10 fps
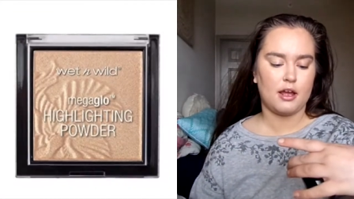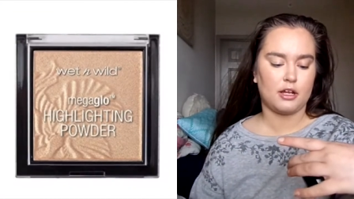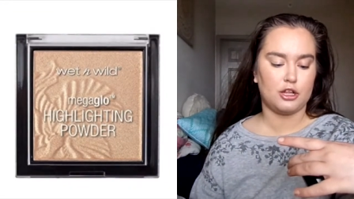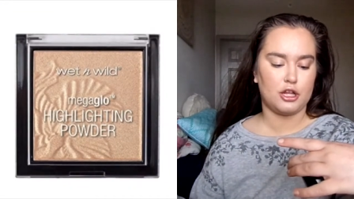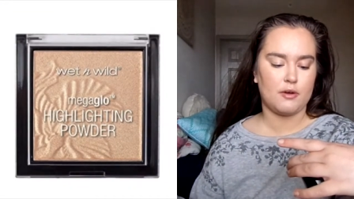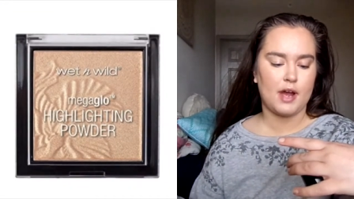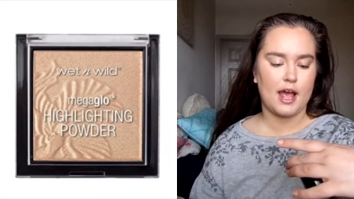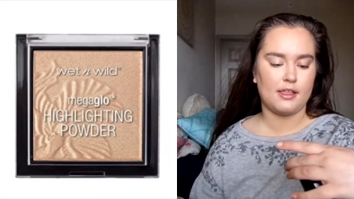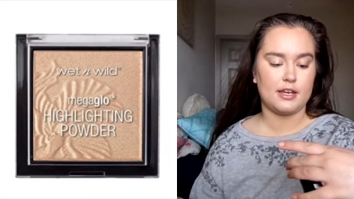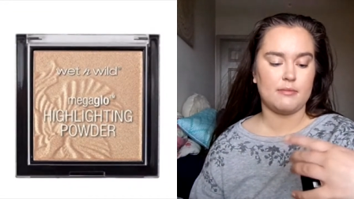Glow
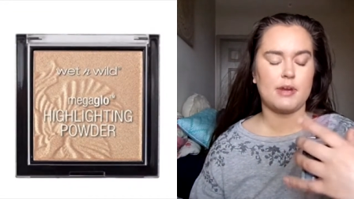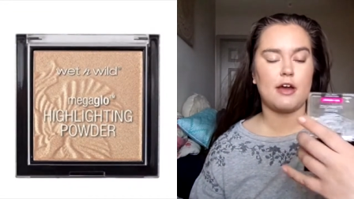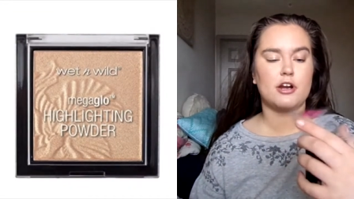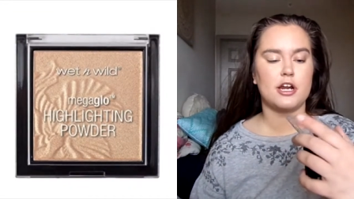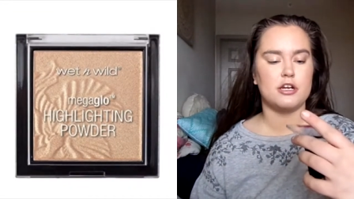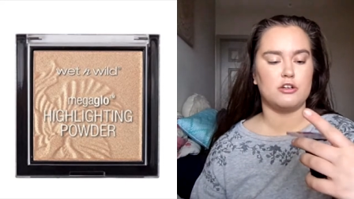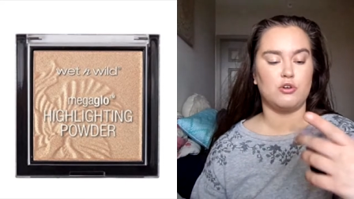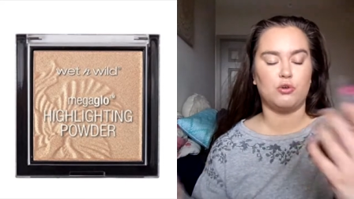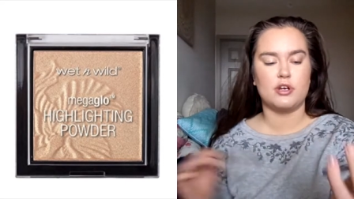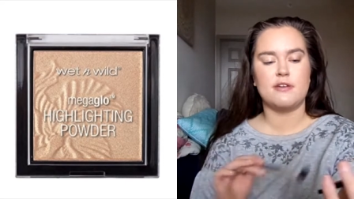Highlighting Powder in
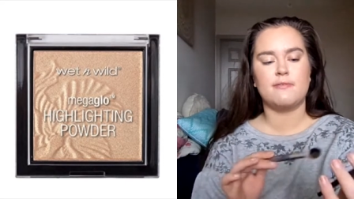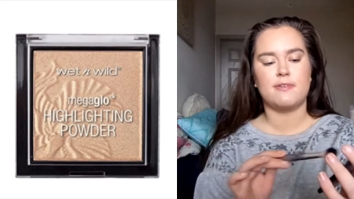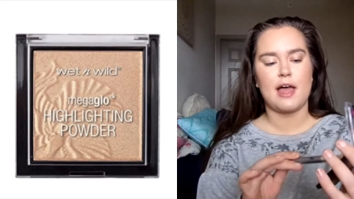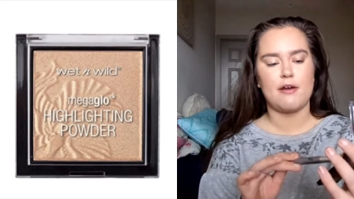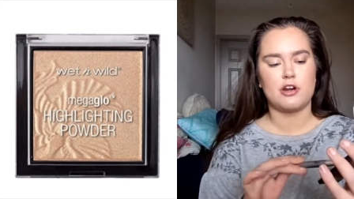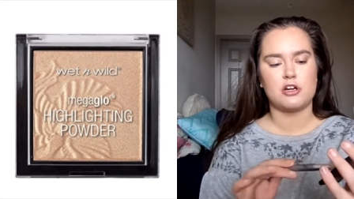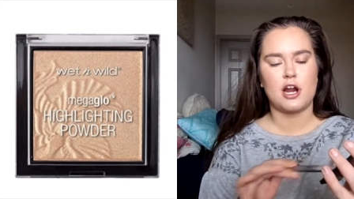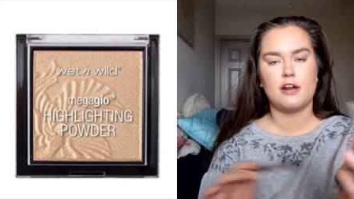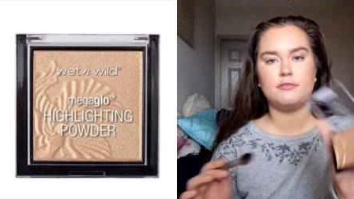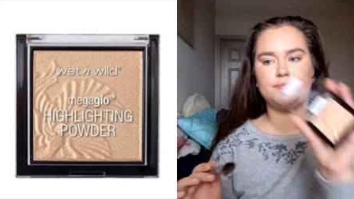Golden Flower Crown.